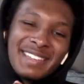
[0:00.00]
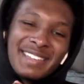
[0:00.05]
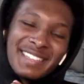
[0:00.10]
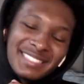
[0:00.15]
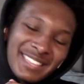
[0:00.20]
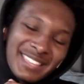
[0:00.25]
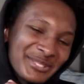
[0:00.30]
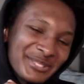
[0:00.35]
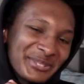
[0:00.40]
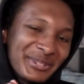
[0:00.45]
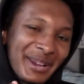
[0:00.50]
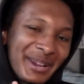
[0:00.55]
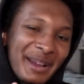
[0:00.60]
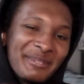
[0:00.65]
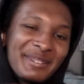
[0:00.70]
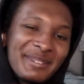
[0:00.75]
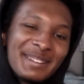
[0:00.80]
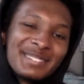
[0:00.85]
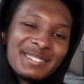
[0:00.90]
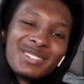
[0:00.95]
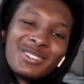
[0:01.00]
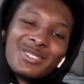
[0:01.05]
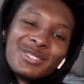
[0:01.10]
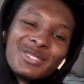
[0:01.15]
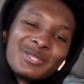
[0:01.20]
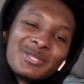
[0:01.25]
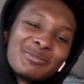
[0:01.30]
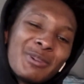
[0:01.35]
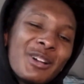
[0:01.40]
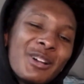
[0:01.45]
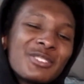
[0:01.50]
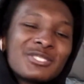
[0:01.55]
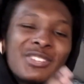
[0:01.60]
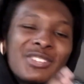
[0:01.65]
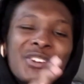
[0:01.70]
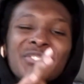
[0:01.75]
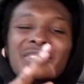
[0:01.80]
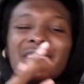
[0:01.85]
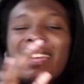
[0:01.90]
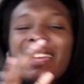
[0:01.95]
Hit that subscribe button. Turn on those post
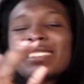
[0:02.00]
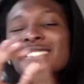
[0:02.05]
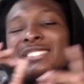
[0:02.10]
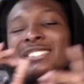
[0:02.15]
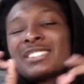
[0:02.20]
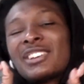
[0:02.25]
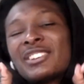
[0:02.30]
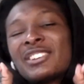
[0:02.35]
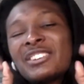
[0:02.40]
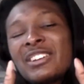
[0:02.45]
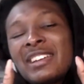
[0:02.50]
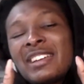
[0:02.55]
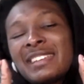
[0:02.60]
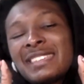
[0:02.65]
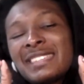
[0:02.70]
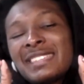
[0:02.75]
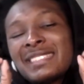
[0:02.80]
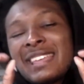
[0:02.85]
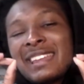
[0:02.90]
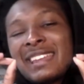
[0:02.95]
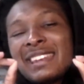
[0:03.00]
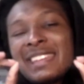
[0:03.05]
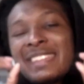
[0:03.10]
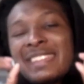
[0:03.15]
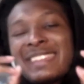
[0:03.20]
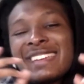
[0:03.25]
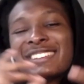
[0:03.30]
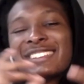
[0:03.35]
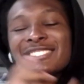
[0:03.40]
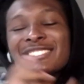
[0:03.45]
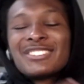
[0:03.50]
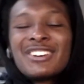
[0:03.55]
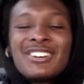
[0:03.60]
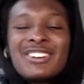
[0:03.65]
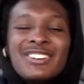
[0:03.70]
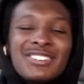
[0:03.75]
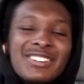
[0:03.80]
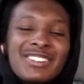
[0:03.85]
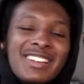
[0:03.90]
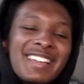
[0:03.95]
notifications. Keep that night game
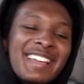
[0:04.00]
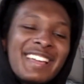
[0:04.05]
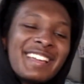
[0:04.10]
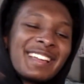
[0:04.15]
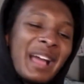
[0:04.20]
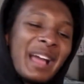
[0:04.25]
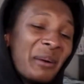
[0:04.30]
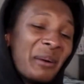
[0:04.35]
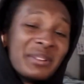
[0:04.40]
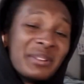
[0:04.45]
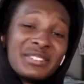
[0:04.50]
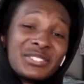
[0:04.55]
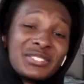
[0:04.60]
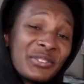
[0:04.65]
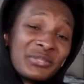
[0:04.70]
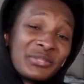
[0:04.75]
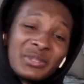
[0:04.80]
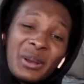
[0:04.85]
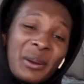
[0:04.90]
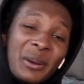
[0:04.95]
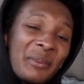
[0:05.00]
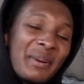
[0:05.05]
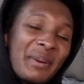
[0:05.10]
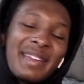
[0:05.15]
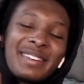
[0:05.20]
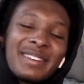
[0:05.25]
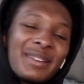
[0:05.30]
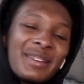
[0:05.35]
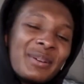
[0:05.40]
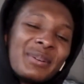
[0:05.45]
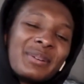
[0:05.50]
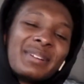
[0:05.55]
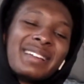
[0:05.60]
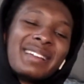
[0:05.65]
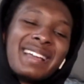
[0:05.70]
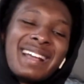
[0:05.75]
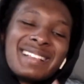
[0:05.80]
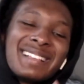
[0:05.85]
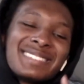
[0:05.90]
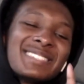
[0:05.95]
strong. Comment your third right now.
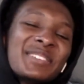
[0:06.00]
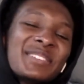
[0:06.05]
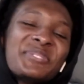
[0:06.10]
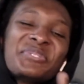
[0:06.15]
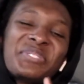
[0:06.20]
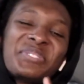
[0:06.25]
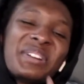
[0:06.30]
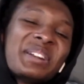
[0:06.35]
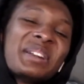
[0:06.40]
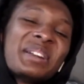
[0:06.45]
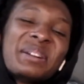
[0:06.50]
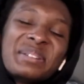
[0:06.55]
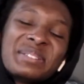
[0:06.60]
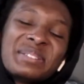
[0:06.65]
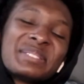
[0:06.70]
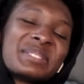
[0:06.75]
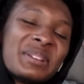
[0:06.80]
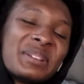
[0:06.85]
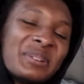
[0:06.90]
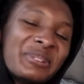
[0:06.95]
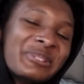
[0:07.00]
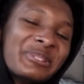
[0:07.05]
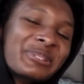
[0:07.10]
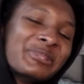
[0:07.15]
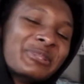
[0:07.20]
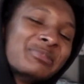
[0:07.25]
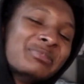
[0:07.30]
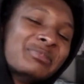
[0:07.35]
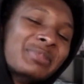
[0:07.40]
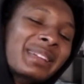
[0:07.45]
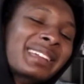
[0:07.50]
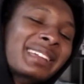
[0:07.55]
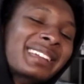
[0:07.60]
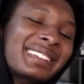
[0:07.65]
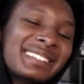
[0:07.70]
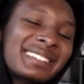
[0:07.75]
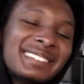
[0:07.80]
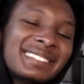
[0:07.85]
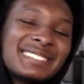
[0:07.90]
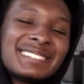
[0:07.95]
And I'll see you for an hour. So,
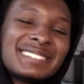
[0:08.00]
peace.